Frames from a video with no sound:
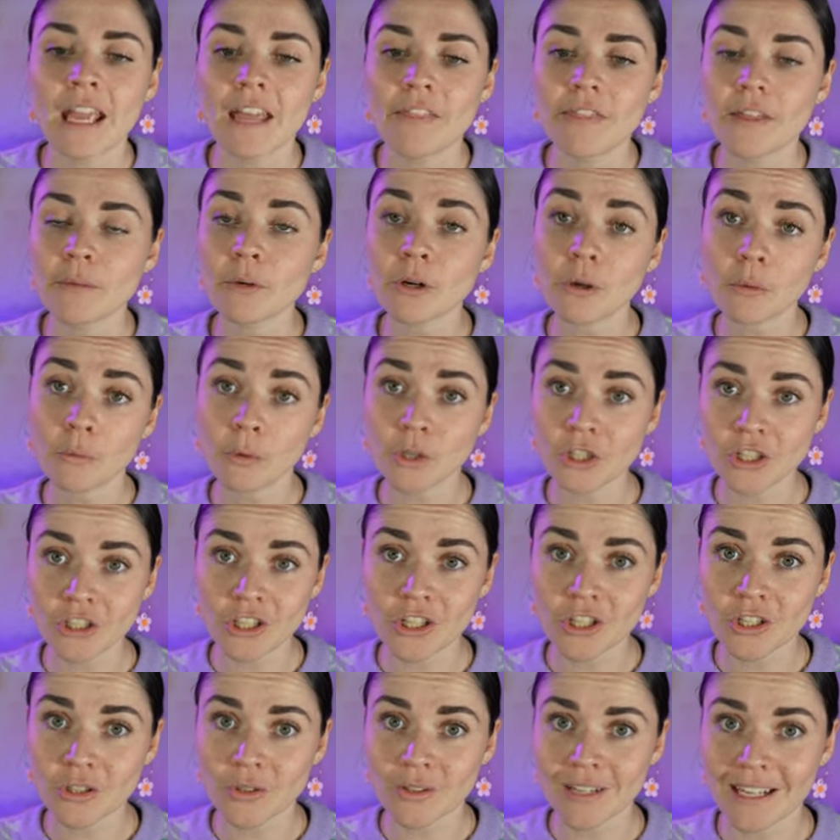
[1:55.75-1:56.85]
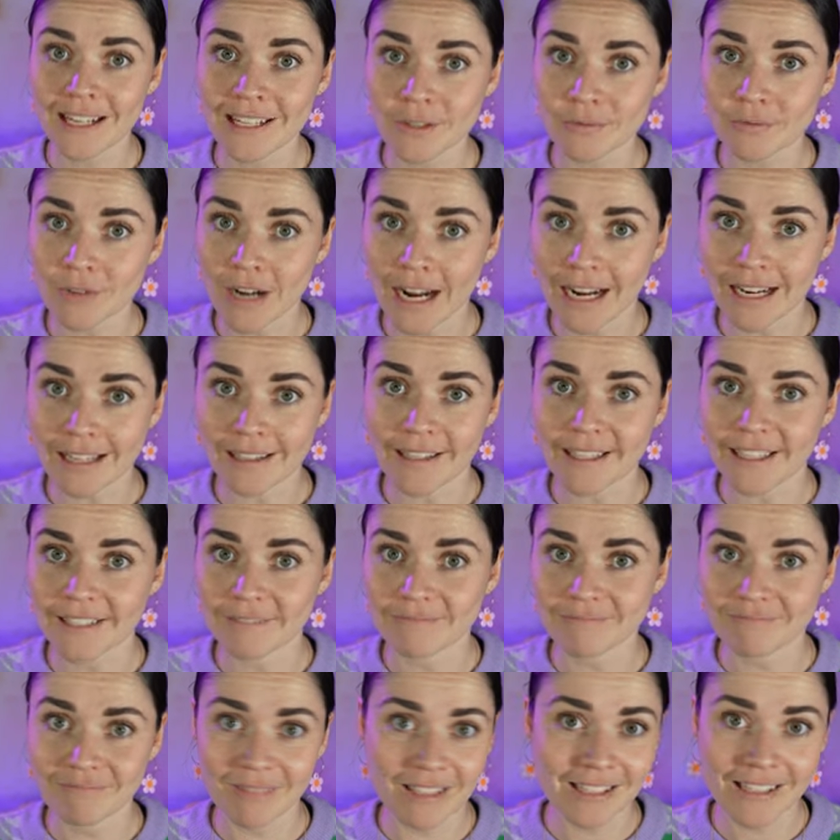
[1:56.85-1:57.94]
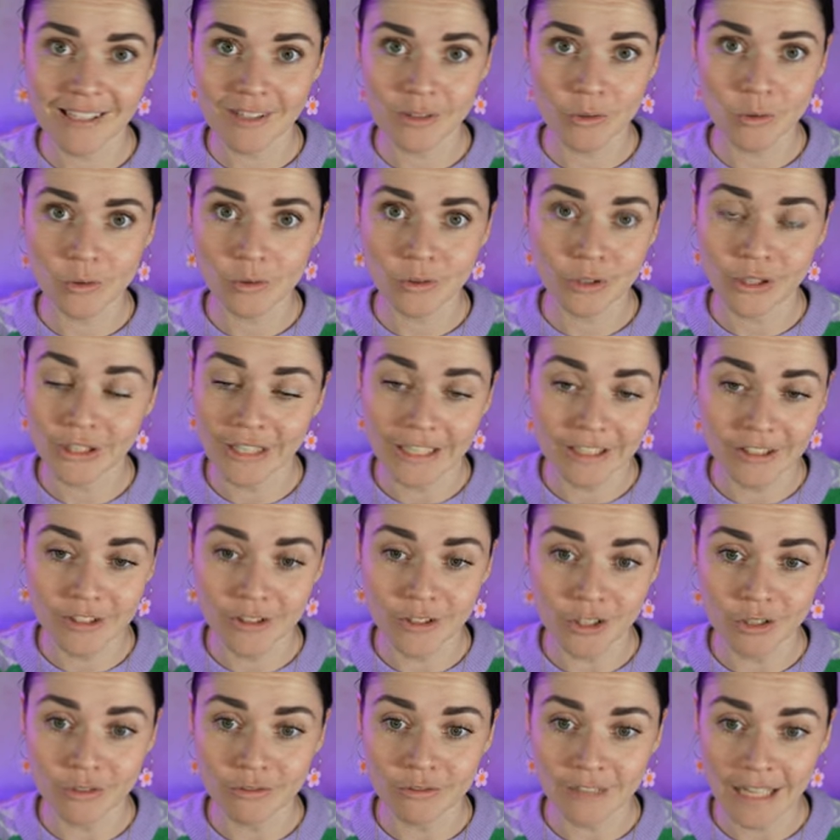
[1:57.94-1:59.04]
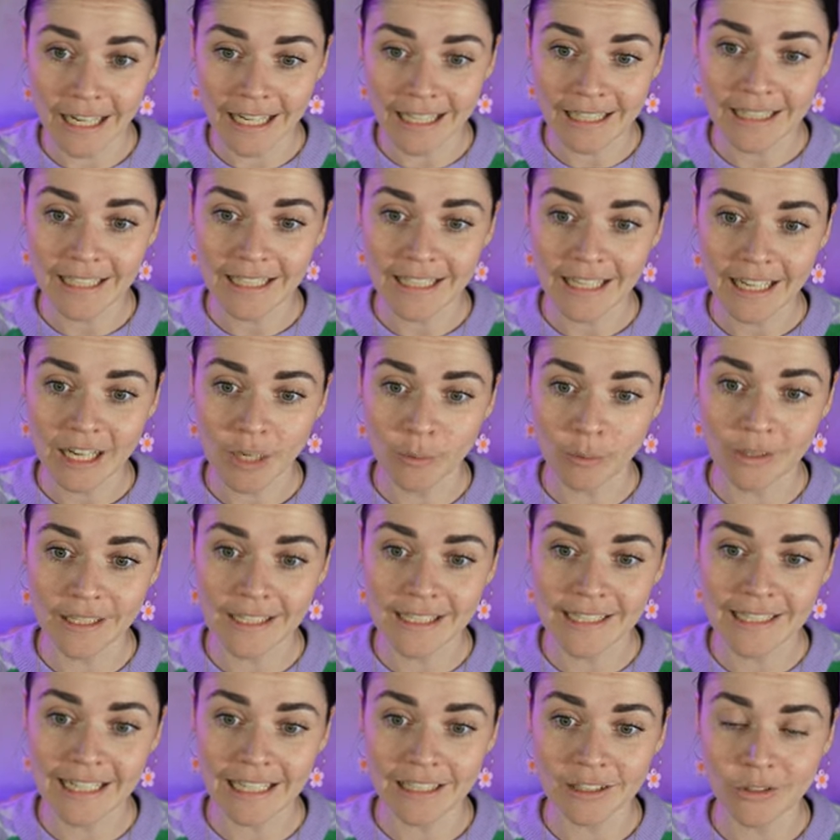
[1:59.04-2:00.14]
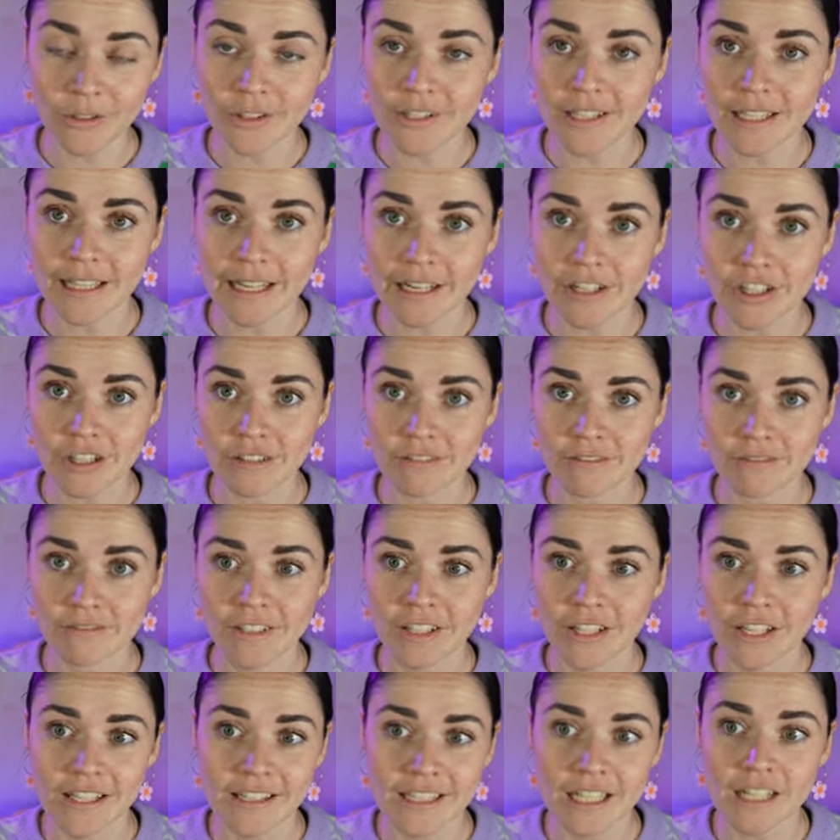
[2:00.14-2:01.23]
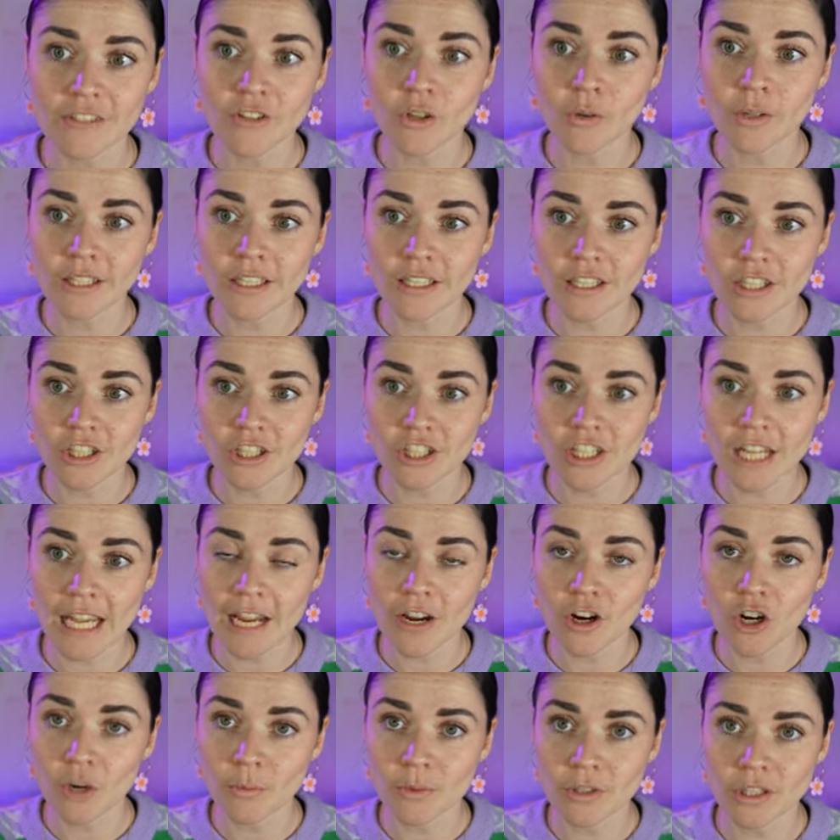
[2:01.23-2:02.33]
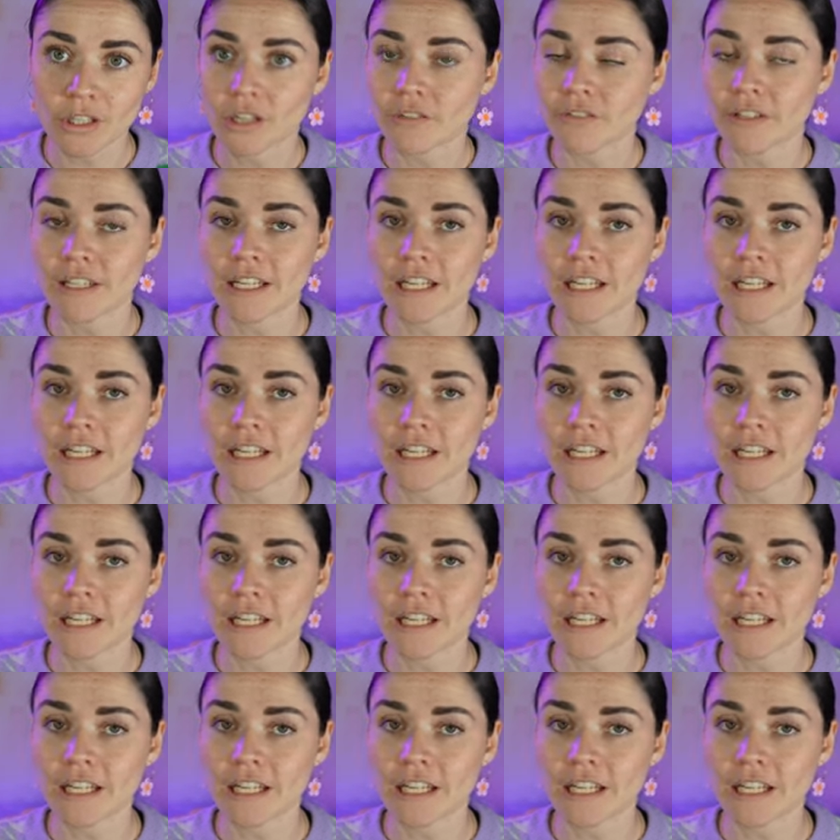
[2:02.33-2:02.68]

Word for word: Then what I want you to do is right click. This is all you need to do, right click and press download selection. Instead of going to the share option over